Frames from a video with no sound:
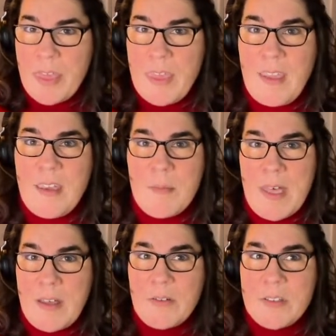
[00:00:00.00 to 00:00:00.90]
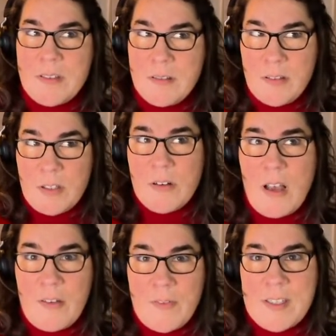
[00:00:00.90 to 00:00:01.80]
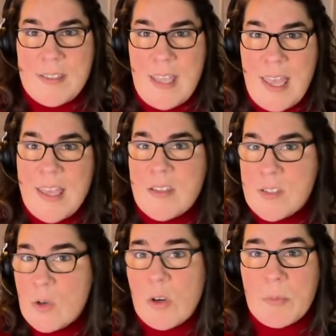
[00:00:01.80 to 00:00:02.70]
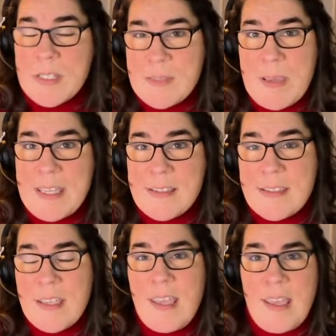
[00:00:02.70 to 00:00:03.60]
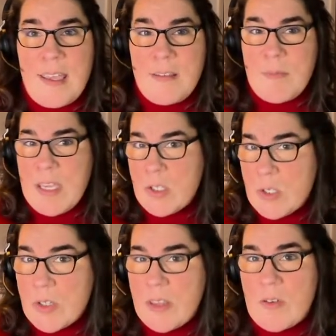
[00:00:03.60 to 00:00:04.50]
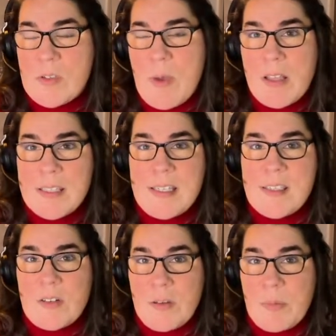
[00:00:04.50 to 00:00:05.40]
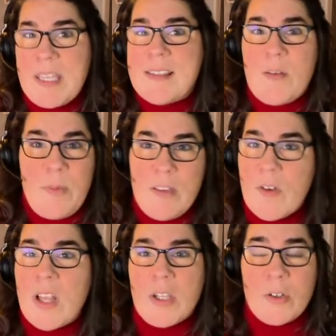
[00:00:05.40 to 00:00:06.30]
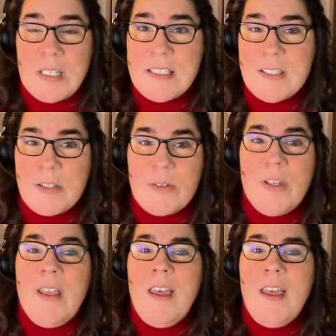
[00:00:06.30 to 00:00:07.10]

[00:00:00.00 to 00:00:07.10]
think about your office as corporate space and make sure that those policies that are in place that we have all agreed to,